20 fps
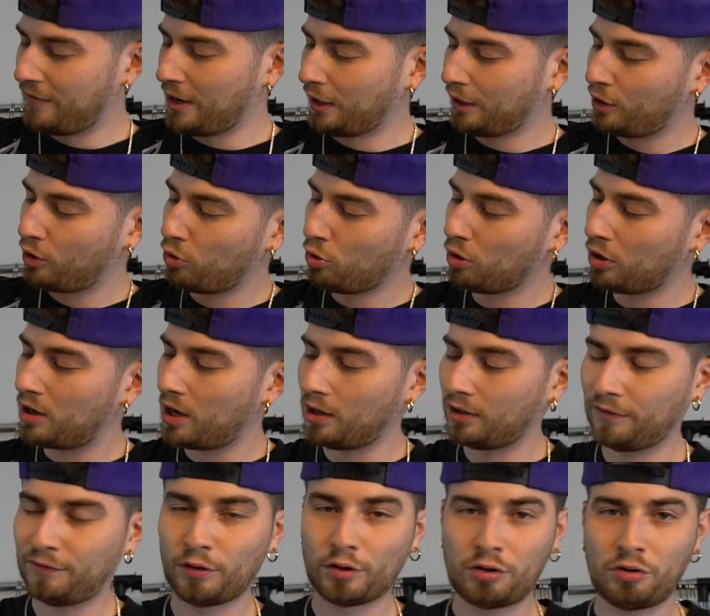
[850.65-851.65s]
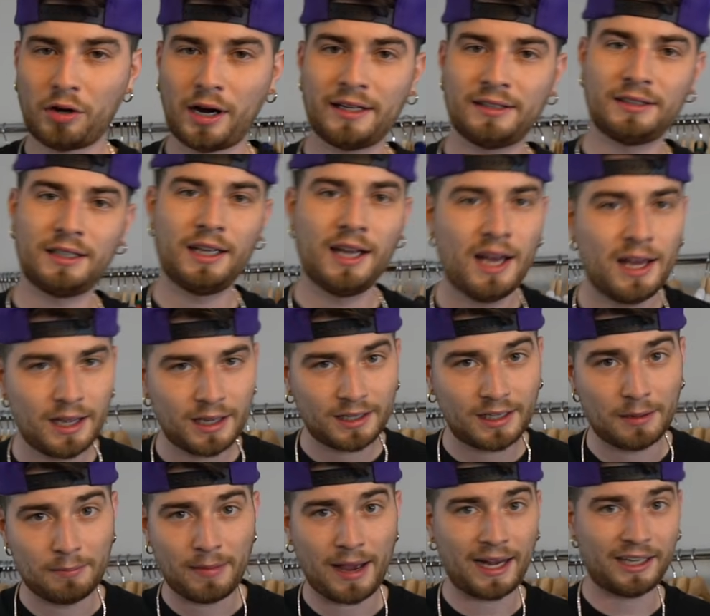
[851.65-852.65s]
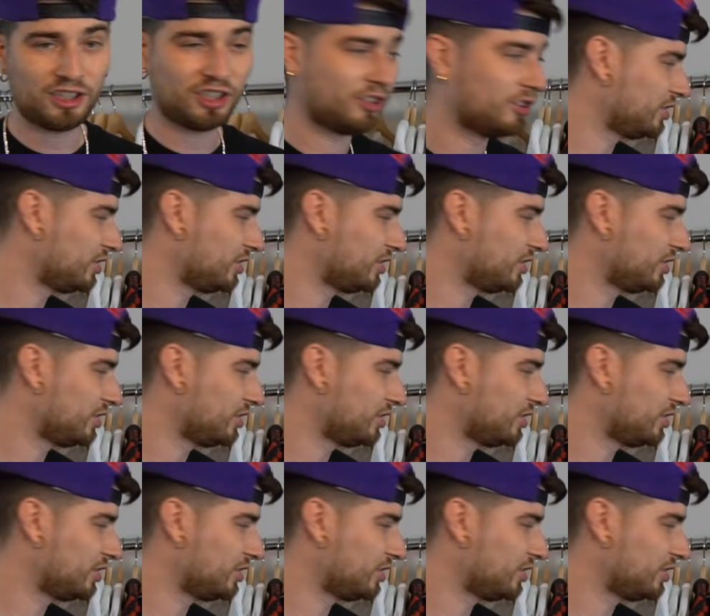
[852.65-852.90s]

very cool, colorful, crazy. Can match